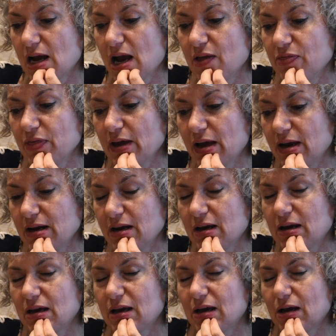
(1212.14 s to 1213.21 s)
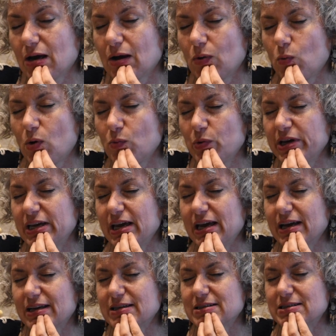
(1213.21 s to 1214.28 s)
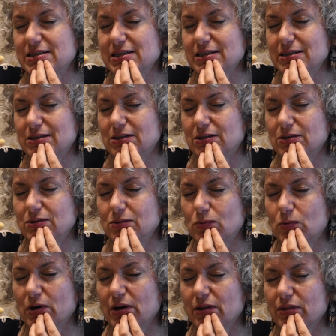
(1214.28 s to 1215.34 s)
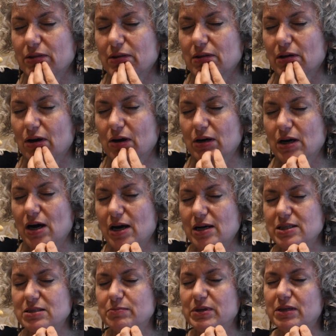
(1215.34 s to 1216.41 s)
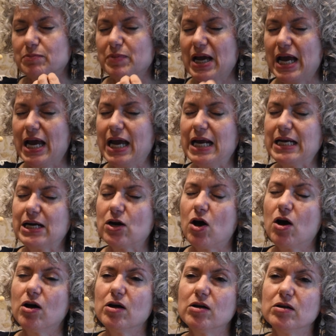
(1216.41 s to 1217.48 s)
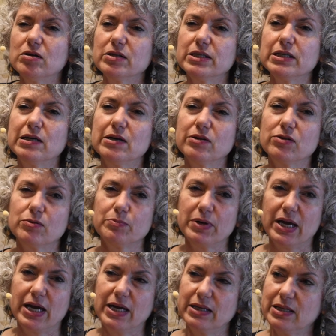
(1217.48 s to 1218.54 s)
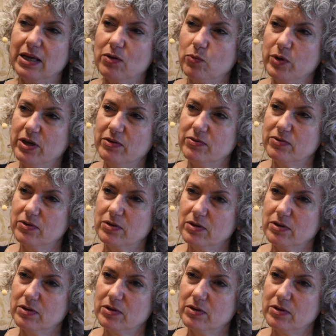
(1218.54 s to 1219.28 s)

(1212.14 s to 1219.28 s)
And then when we can't deal with our cosmic pain and all the other pain that we've